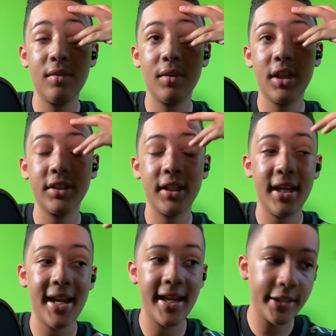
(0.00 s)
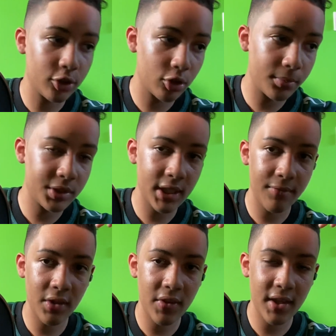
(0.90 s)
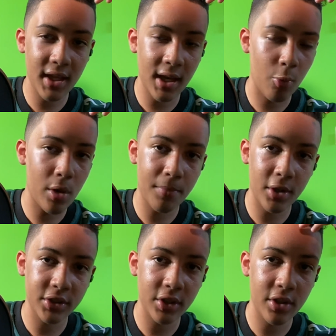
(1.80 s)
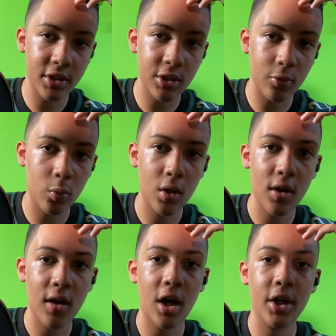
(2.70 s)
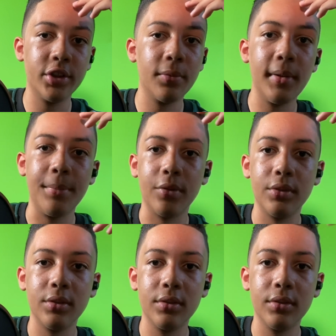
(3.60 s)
because of the age groups and everything, and one person gonna do 100 people.